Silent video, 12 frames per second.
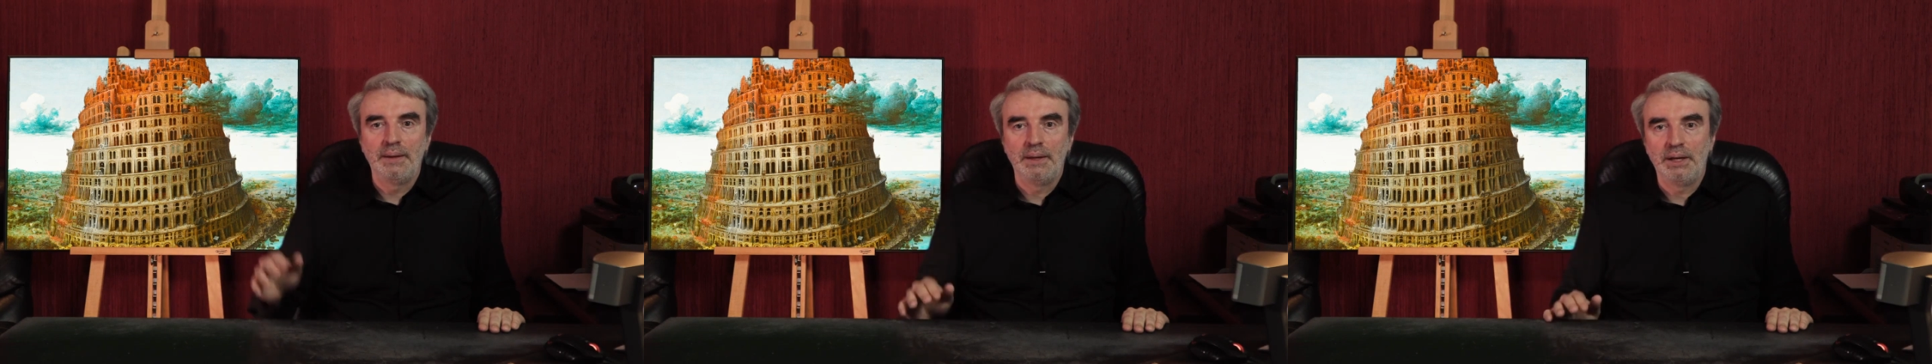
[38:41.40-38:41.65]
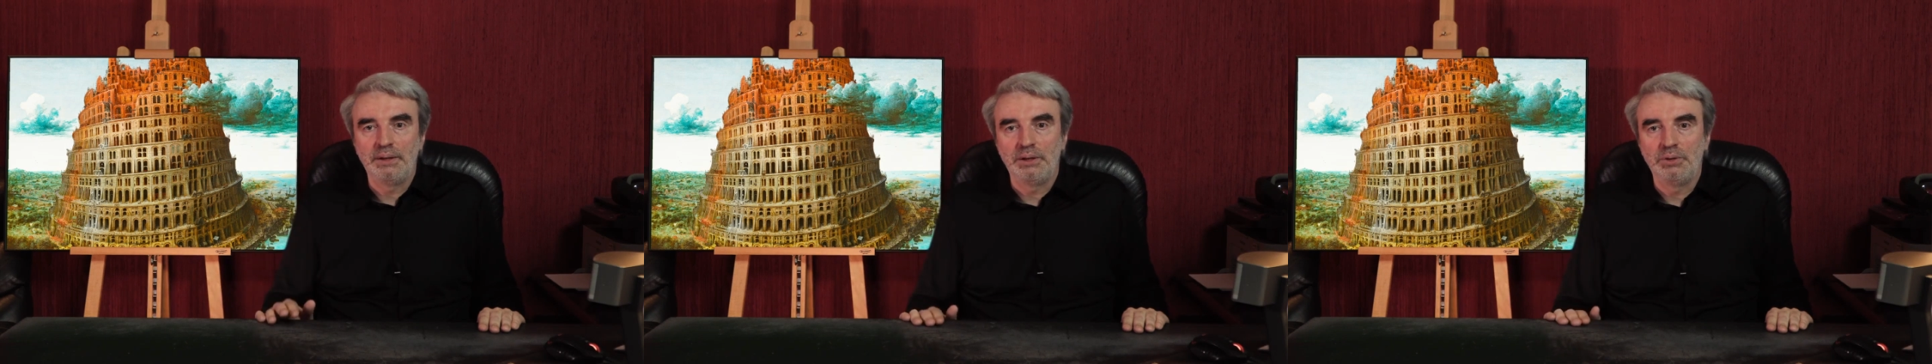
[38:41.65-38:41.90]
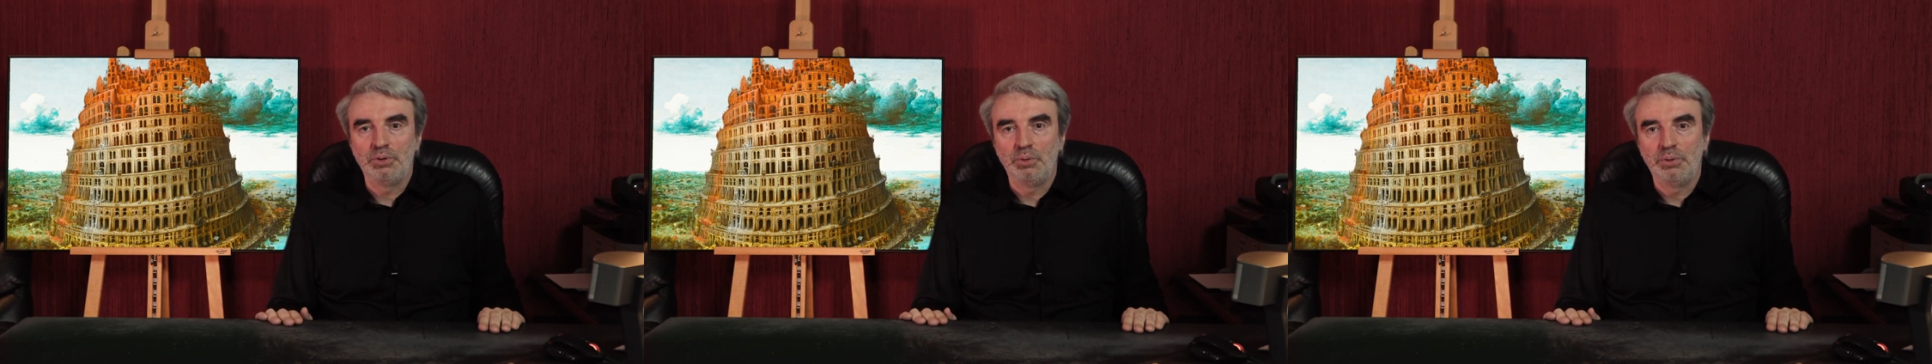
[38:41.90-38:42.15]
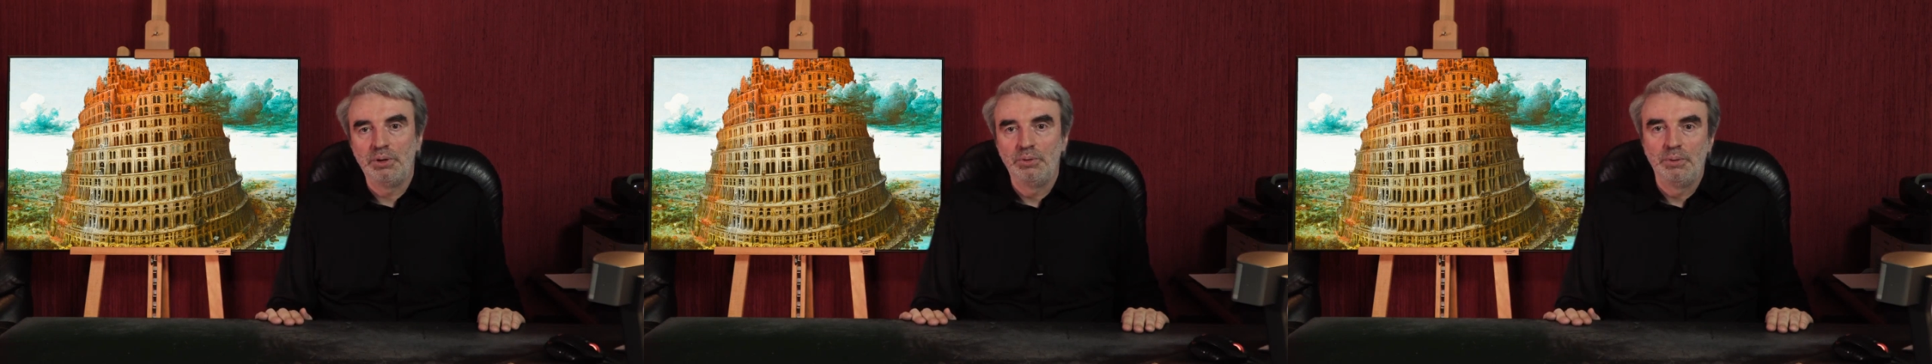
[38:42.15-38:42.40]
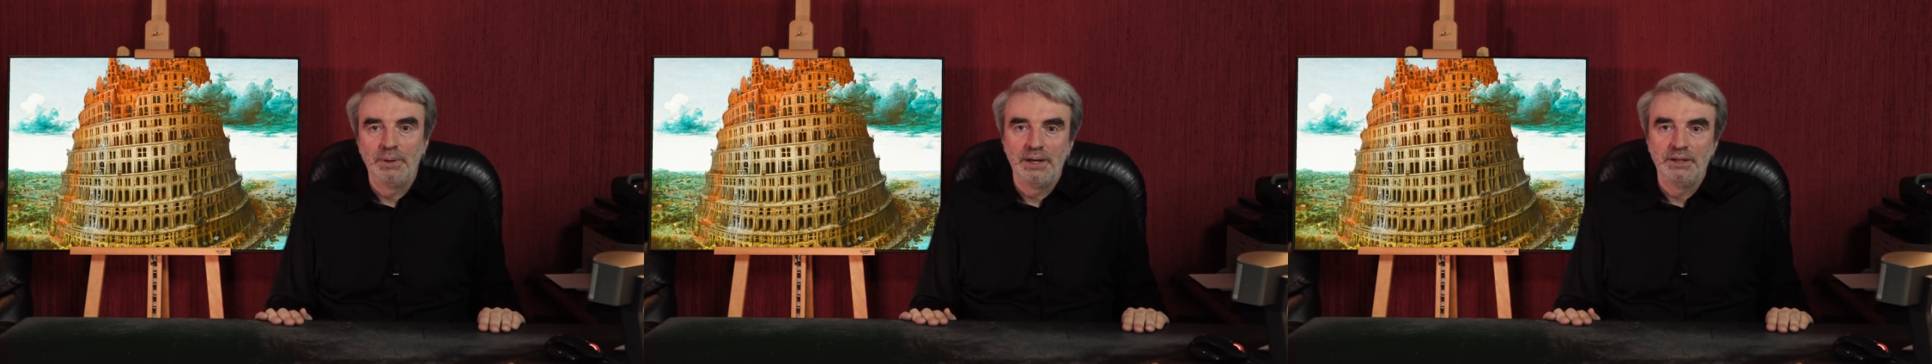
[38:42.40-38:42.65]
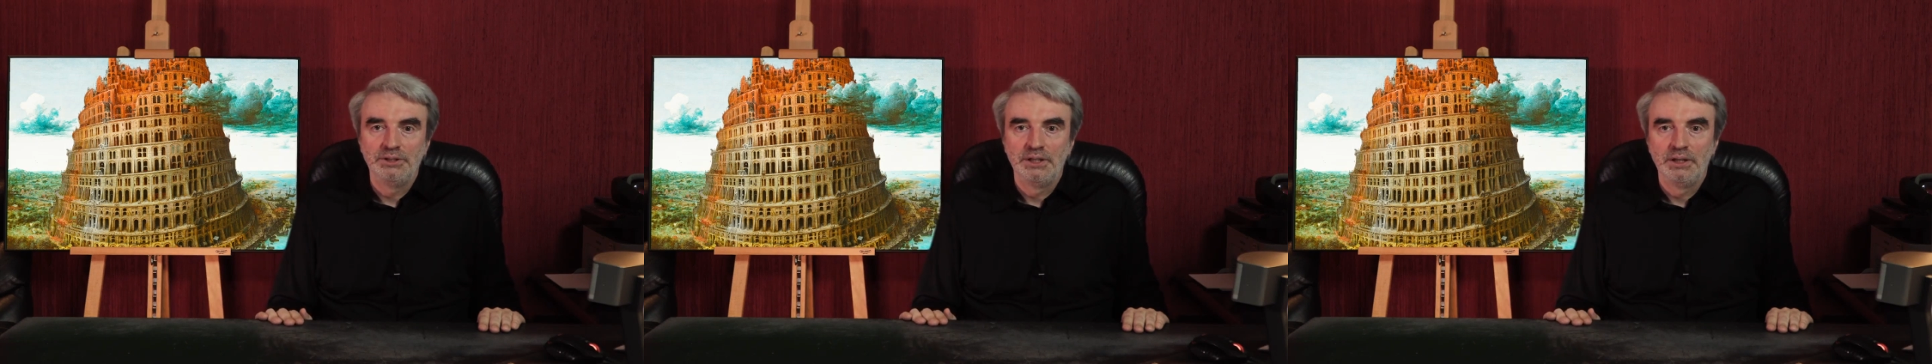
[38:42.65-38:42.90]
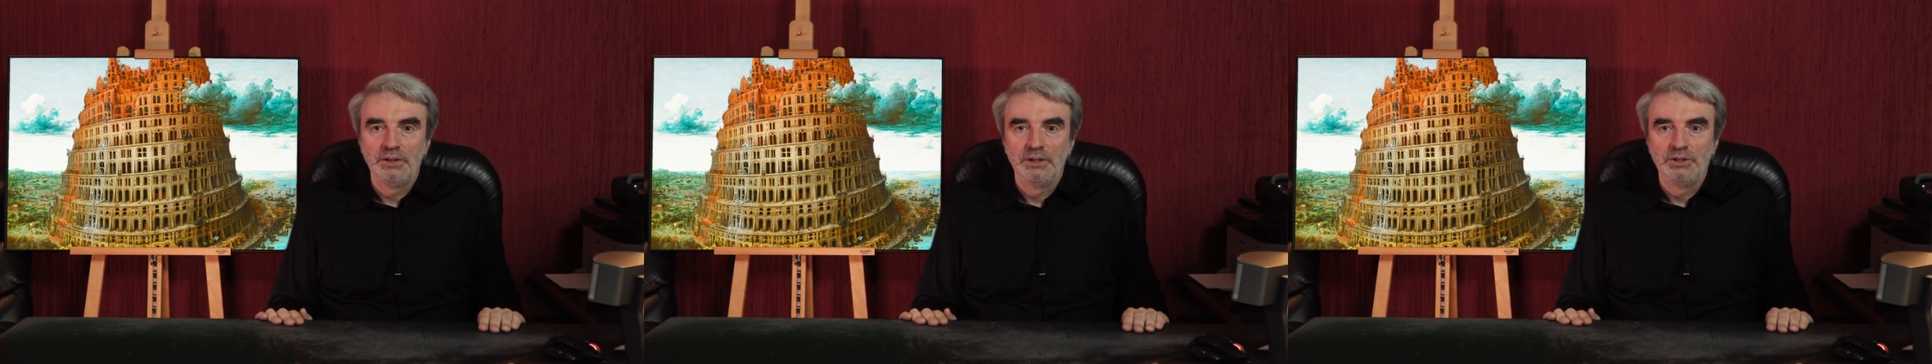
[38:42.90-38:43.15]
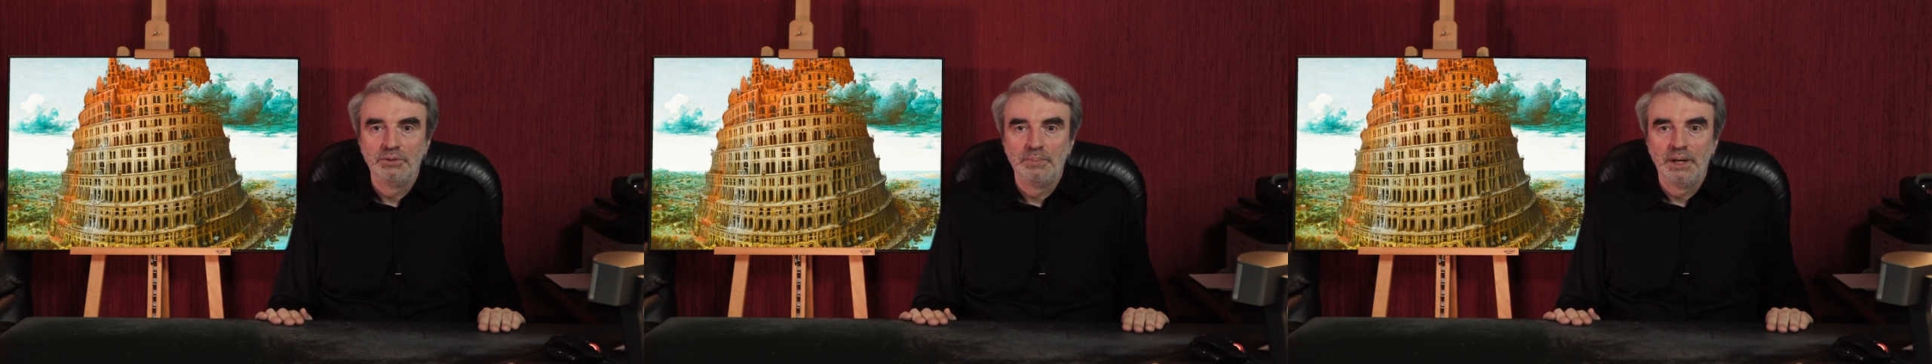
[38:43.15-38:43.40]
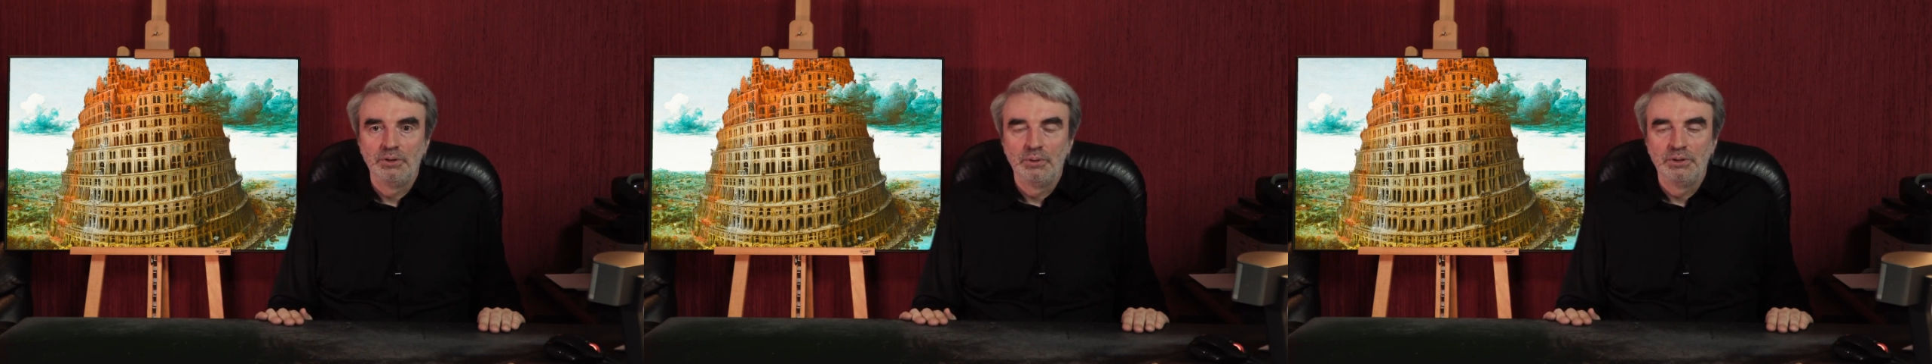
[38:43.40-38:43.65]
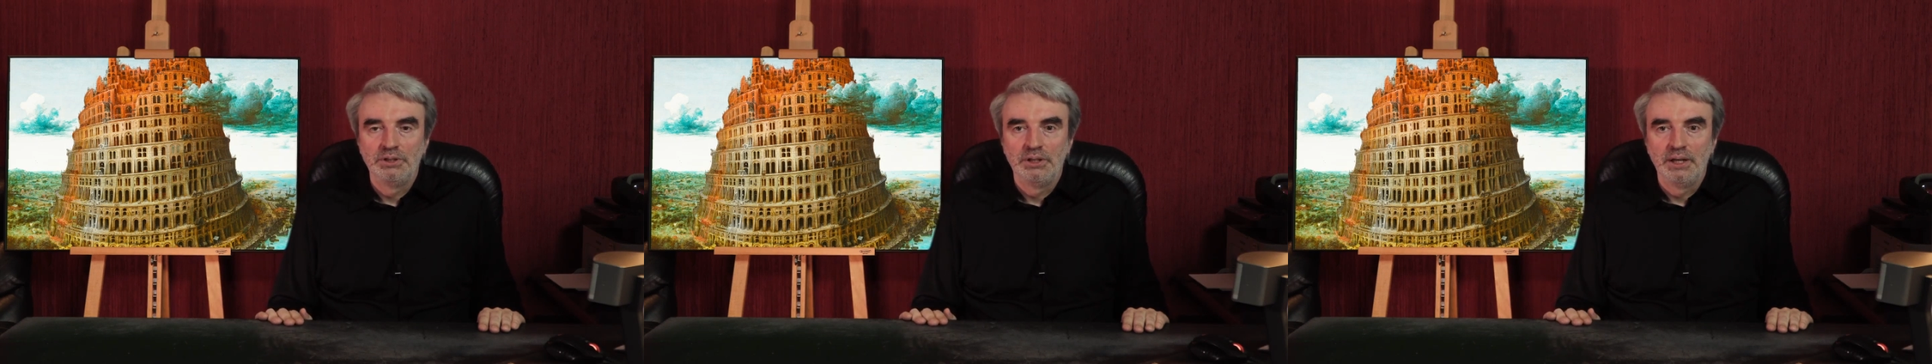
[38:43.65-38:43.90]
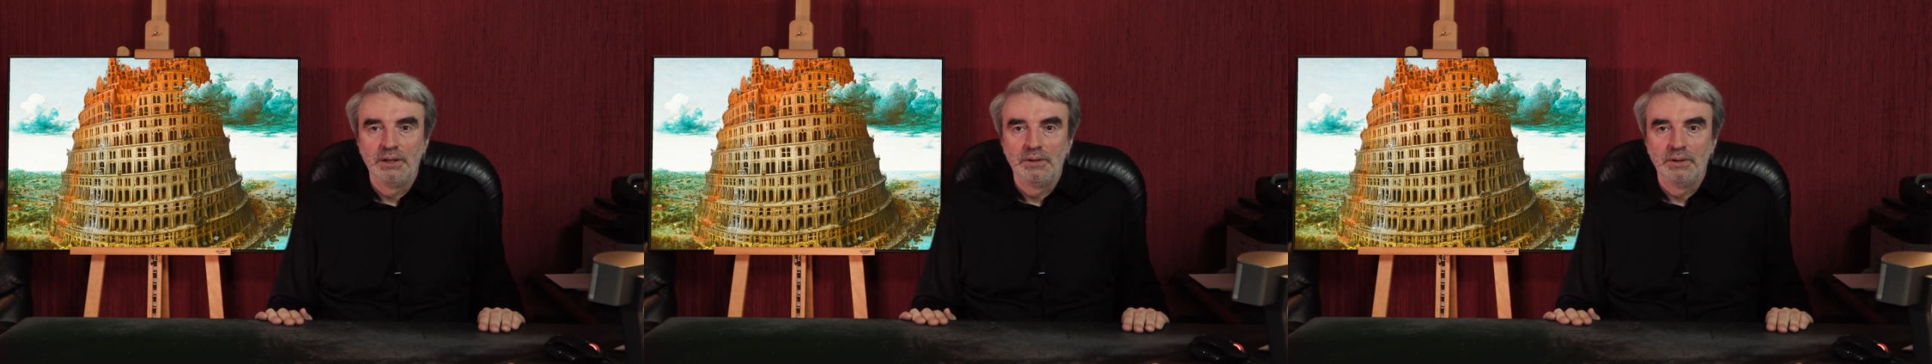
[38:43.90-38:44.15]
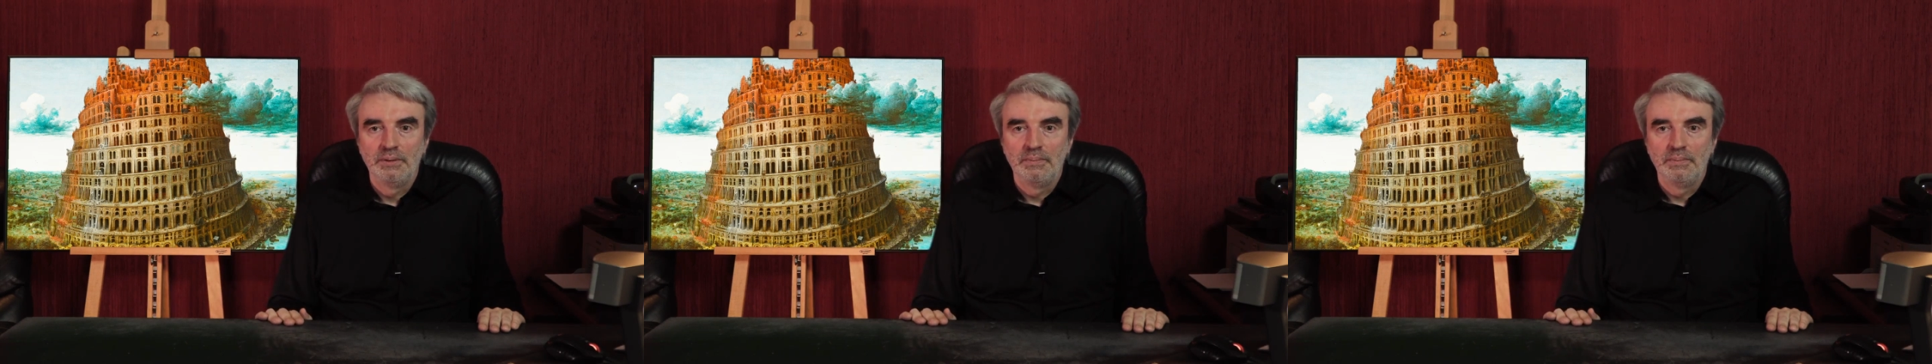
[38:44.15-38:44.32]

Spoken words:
and it truly remains in a dismantled state.